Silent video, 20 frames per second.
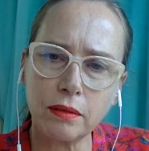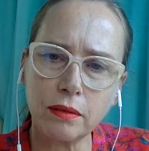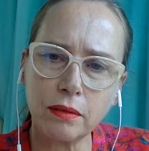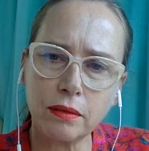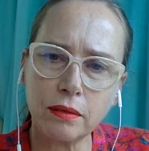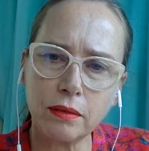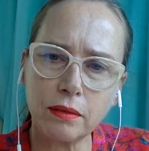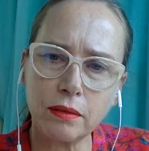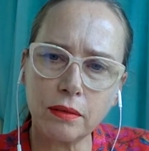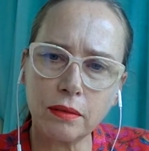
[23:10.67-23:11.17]

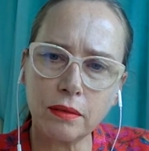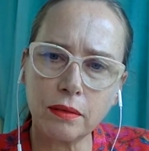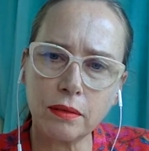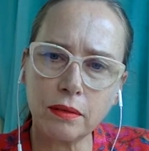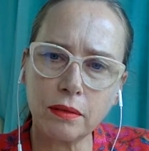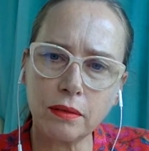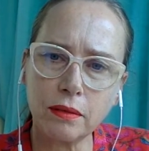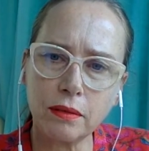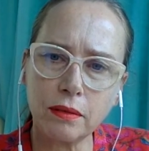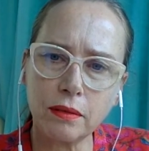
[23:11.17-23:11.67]

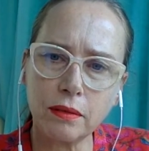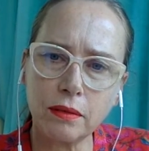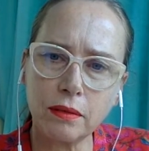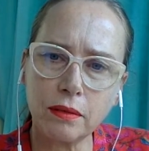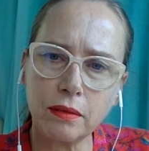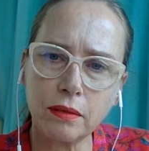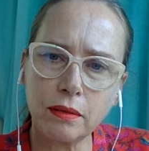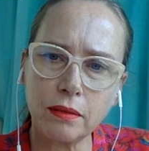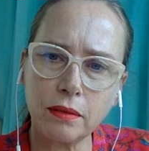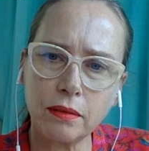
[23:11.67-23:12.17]

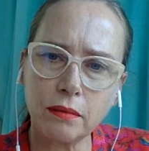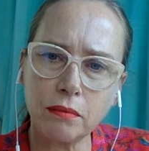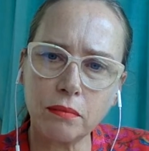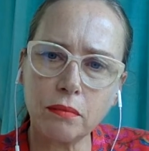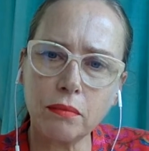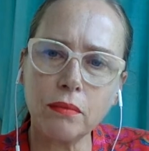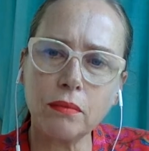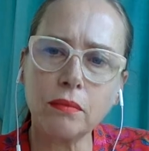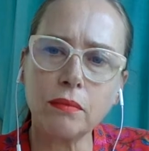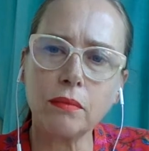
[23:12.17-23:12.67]

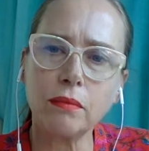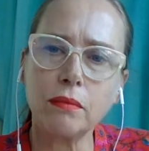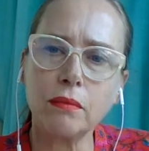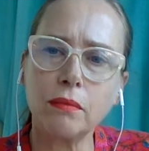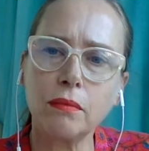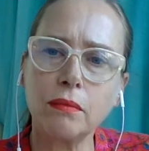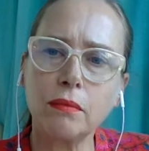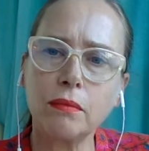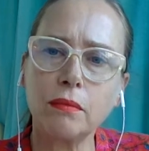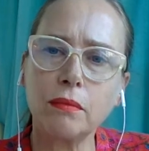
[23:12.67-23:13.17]

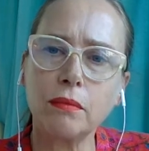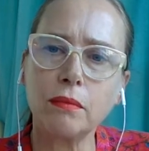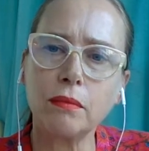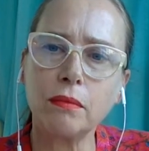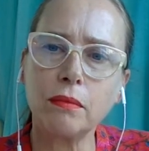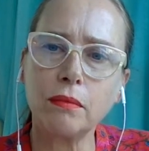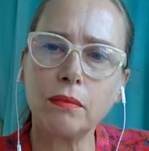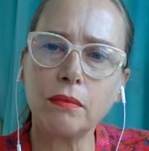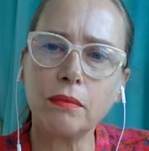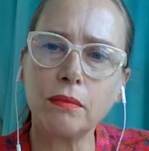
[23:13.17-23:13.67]

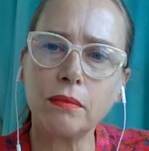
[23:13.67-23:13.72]
[no speech]